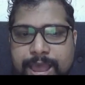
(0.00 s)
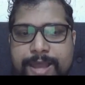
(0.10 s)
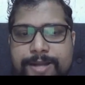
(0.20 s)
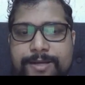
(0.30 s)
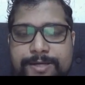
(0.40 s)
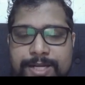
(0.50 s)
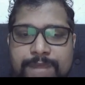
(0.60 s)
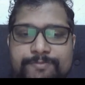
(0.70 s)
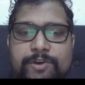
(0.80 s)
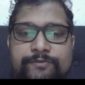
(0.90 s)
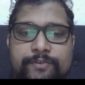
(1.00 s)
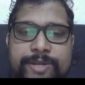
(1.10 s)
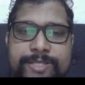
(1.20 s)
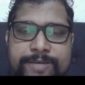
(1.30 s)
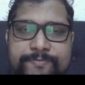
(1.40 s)
and the number of
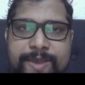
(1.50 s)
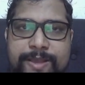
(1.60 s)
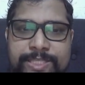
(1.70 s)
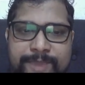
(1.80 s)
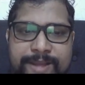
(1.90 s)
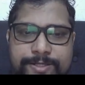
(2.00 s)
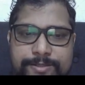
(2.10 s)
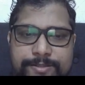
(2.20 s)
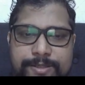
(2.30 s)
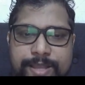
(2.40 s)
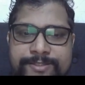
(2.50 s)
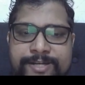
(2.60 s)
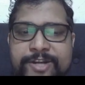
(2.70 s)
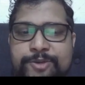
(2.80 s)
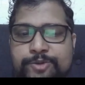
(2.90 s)
forest inspectors has
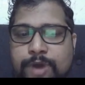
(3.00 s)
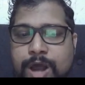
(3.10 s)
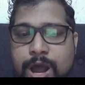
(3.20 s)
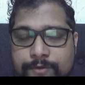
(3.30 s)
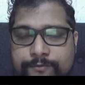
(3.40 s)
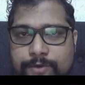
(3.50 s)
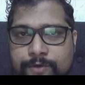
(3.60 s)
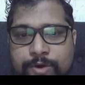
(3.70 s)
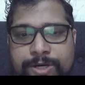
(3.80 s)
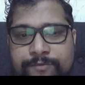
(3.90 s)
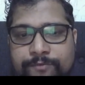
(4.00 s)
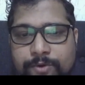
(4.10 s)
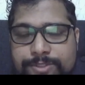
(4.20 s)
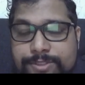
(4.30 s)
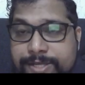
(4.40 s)
reduced to half of what it
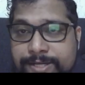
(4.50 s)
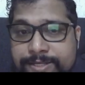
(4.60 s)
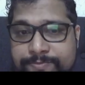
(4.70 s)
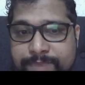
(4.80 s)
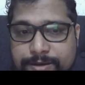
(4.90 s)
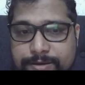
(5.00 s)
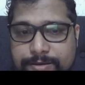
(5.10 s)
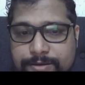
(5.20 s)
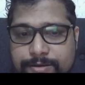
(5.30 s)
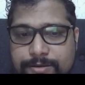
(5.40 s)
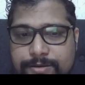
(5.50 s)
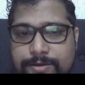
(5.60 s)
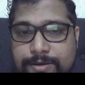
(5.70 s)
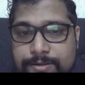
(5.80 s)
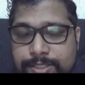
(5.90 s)
was 10 years back.
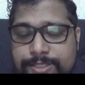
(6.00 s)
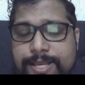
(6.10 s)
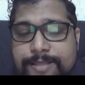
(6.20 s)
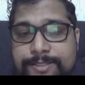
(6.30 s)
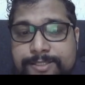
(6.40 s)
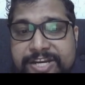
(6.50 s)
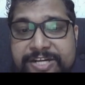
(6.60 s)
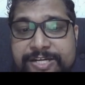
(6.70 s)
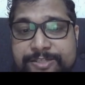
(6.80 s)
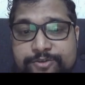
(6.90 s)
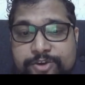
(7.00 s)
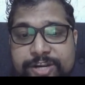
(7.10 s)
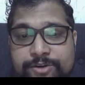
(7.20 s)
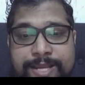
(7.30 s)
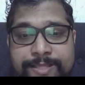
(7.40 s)
This has created a
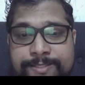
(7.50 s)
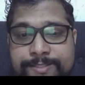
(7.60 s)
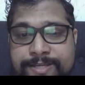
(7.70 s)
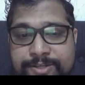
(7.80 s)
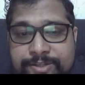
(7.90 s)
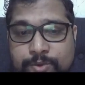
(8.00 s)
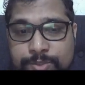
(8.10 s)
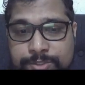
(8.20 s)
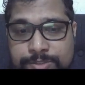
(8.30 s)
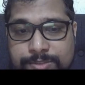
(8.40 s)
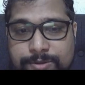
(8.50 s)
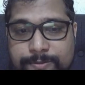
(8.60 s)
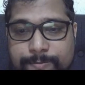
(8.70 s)
strain on existing resources.